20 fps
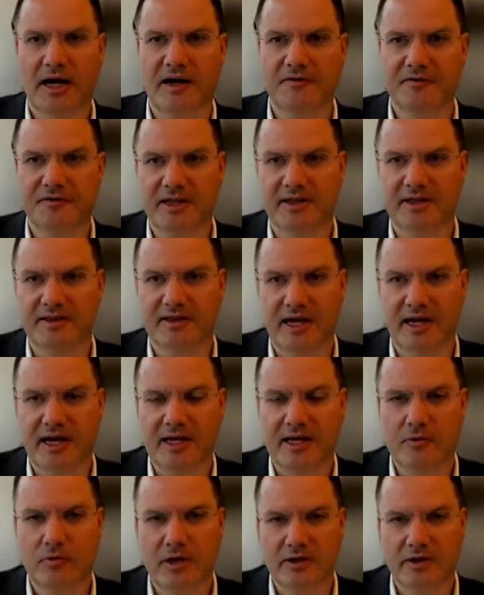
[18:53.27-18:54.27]
have that
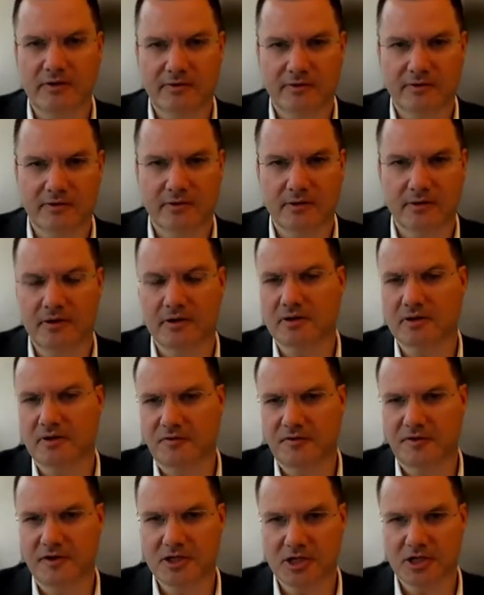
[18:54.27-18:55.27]
high risk
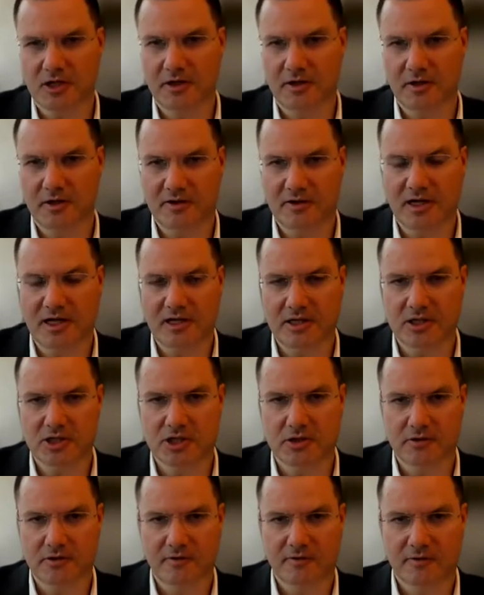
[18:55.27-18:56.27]
artificial
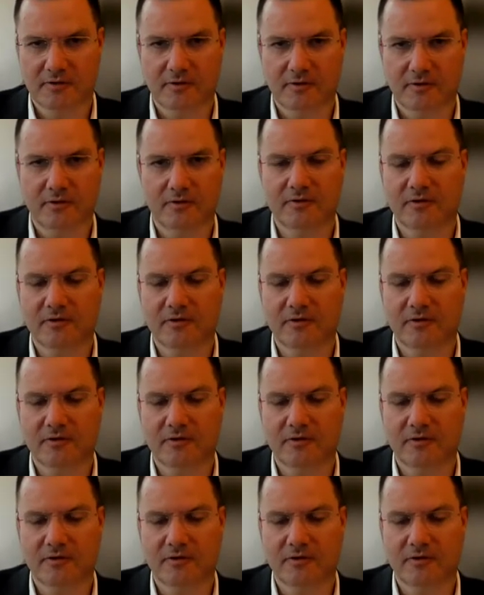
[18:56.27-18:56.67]
intelligence